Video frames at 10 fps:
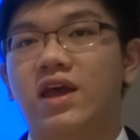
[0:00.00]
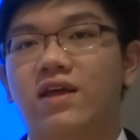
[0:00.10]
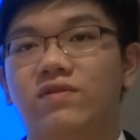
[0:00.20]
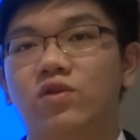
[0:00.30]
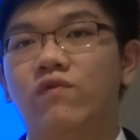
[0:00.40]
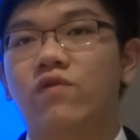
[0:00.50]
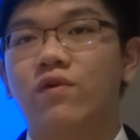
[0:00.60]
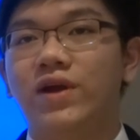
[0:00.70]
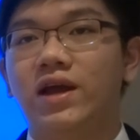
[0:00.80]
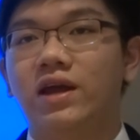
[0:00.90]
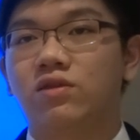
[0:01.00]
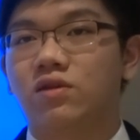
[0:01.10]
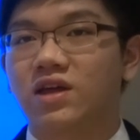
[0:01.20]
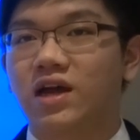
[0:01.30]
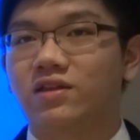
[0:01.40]
and euphoria in
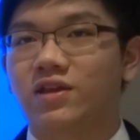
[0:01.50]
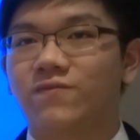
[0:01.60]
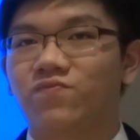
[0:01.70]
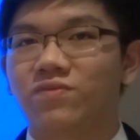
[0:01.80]
society.